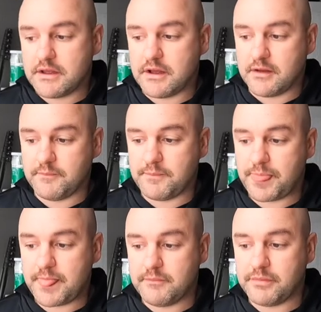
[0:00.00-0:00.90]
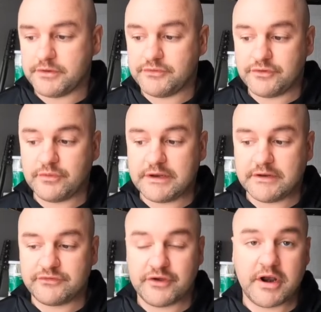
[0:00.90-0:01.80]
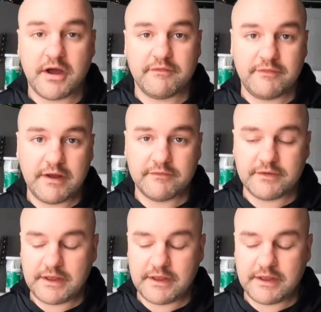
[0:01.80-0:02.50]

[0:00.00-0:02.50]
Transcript: Um, but you do need a shut off valve.